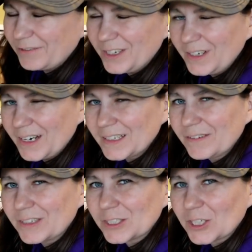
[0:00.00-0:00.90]
I figured I'd
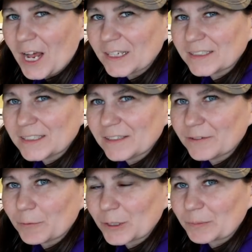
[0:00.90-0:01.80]
give it a shot and see
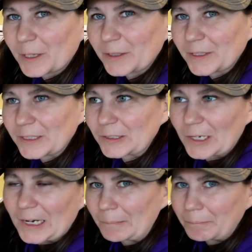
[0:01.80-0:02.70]
if it works better than
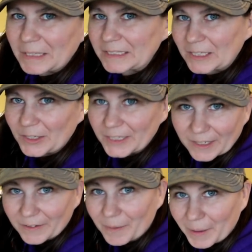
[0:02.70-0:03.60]
trying to mix it all
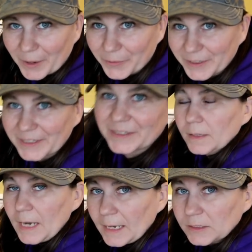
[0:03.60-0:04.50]
together on my own.
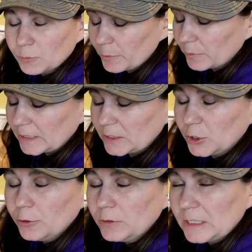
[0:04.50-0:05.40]
Next, we will need
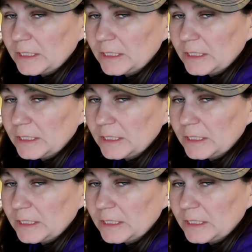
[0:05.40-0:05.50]
two